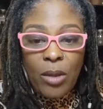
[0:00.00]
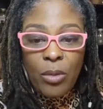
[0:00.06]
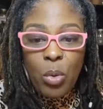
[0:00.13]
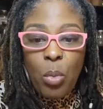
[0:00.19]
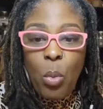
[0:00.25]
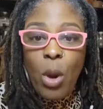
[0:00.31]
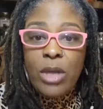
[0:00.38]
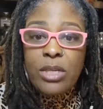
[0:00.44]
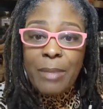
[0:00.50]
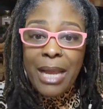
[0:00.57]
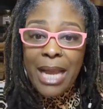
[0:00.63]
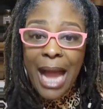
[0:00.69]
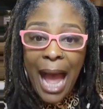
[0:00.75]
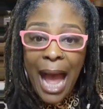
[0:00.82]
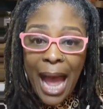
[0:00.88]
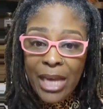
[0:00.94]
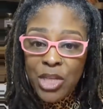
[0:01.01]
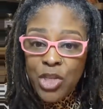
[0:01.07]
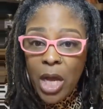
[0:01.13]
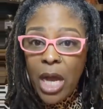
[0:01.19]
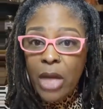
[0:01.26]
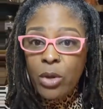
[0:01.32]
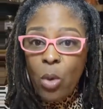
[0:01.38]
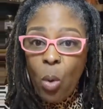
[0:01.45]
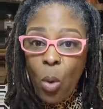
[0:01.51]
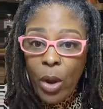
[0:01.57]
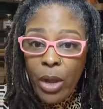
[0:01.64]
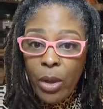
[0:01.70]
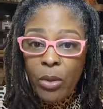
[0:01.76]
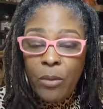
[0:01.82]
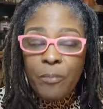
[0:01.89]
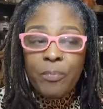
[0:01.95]
who want to make High John
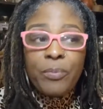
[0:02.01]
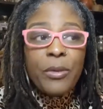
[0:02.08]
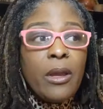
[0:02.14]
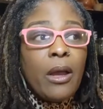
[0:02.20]
oil